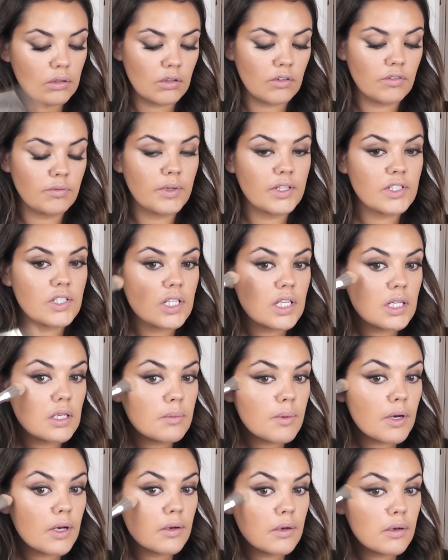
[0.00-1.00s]
of my
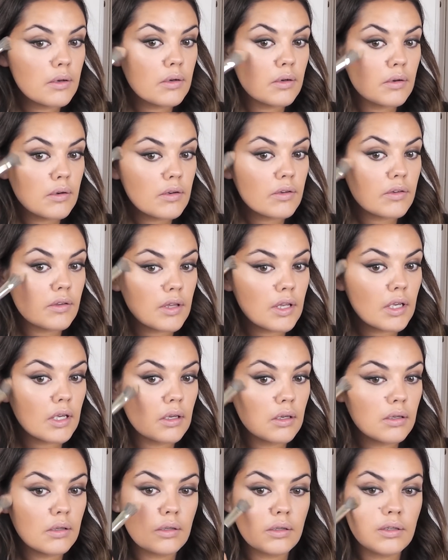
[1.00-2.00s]
cheekbone, just there.